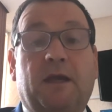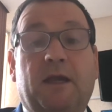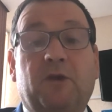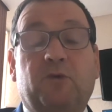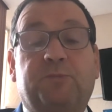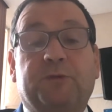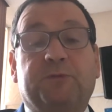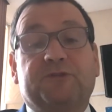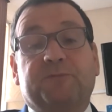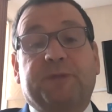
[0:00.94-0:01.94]
Hello,
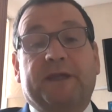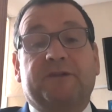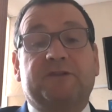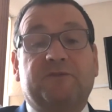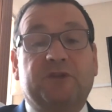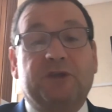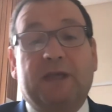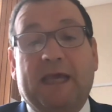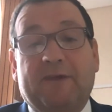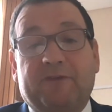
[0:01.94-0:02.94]
pupils and parents of Year
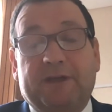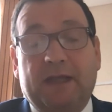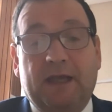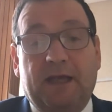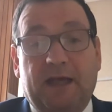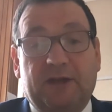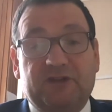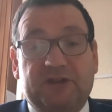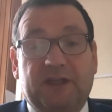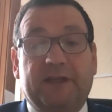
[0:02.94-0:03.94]
11.
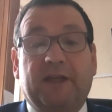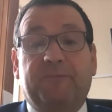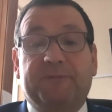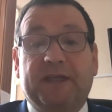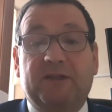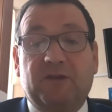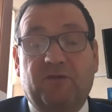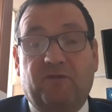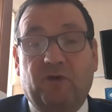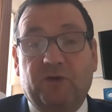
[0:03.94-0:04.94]
Just a little update
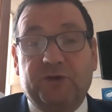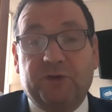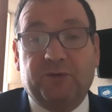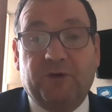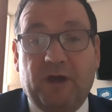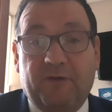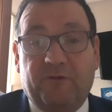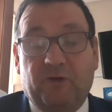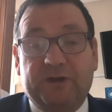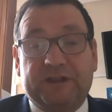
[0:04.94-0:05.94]
for you
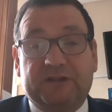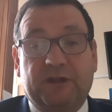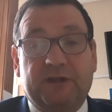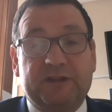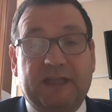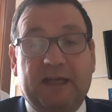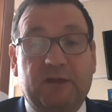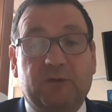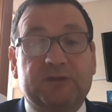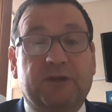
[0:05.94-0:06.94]
for Easter and exactly
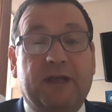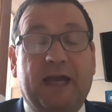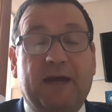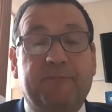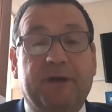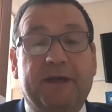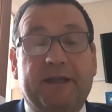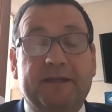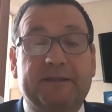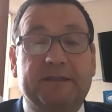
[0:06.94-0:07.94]
what's going to happen,
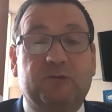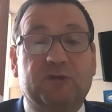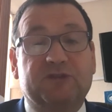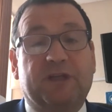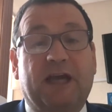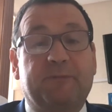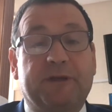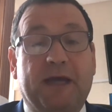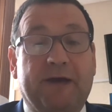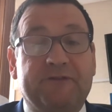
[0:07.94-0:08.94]
and indeed what's going to happen
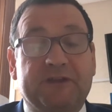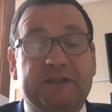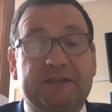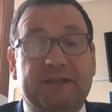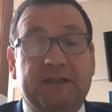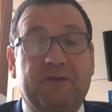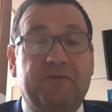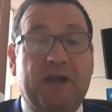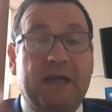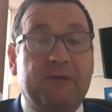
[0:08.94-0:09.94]
after Easter in that
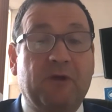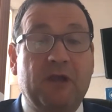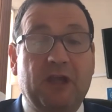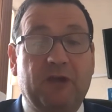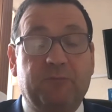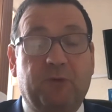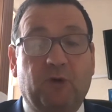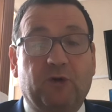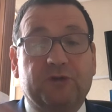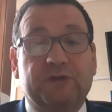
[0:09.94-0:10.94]
very
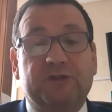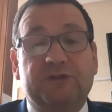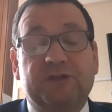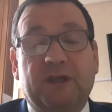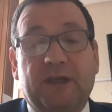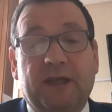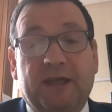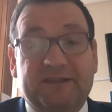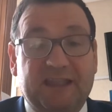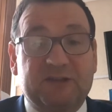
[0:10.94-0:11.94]
important
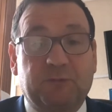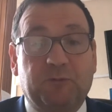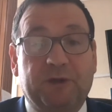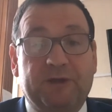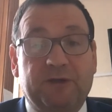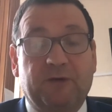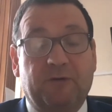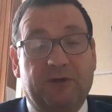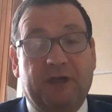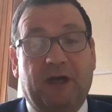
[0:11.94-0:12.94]
assessment window,
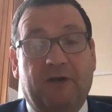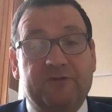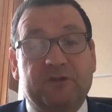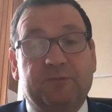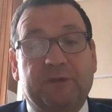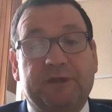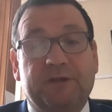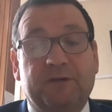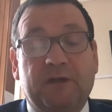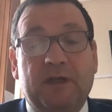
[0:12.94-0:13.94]
or the half-term
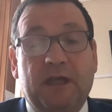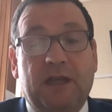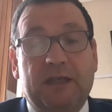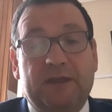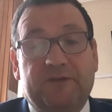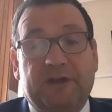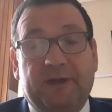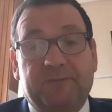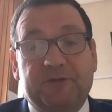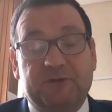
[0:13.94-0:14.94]
window leading
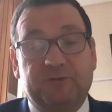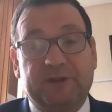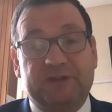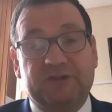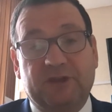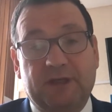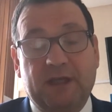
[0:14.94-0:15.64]
up to Whitsun.